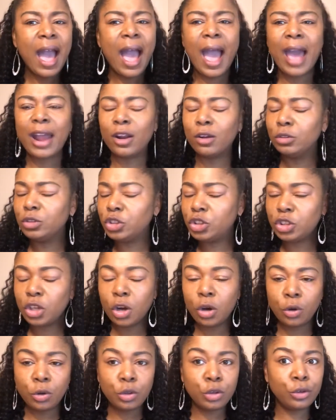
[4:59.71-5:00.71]
I don't
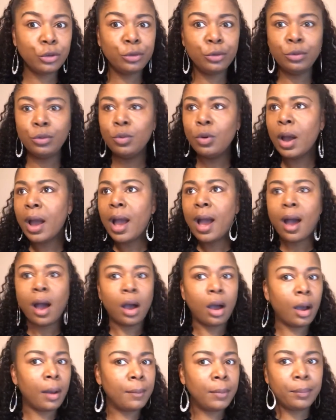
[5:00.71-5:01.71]
show you
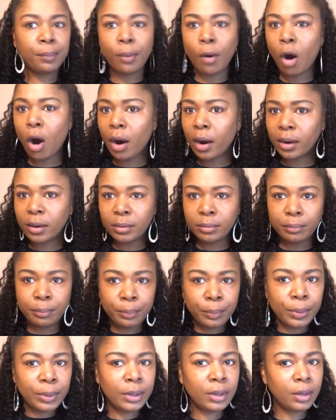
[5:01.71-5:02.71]
parting,
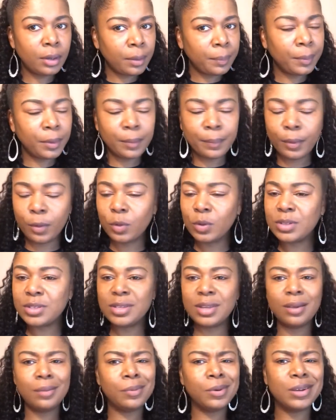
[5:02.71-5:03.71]
putting it up in a
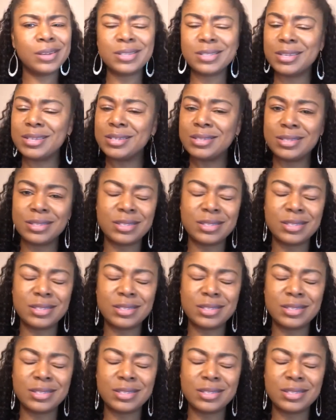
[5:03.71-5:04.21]
ponytail because it's